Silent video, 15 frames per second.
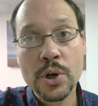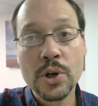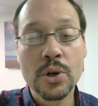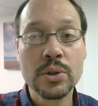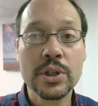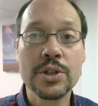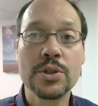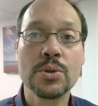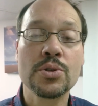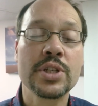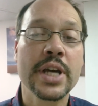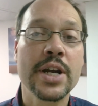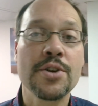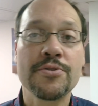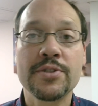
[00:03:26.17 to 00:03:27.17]
only do
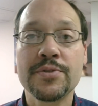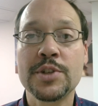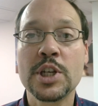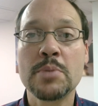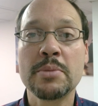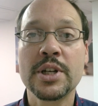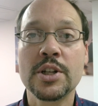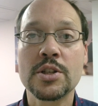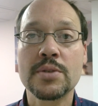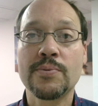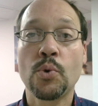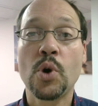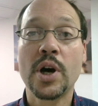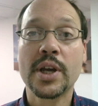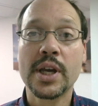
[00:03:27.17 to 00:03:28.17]
ten or fifteen minutes of
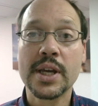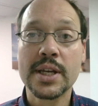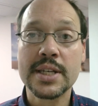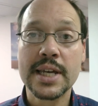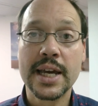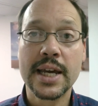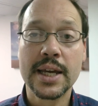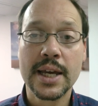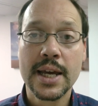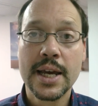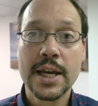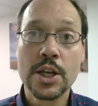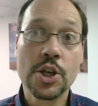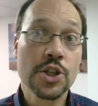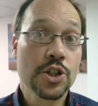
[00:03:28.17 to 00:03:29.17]
walking a day,
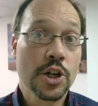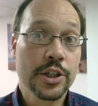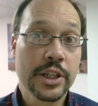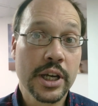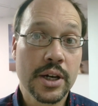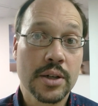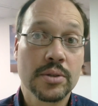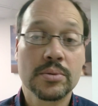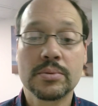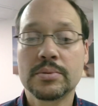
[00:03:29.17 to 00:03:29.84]
you start there.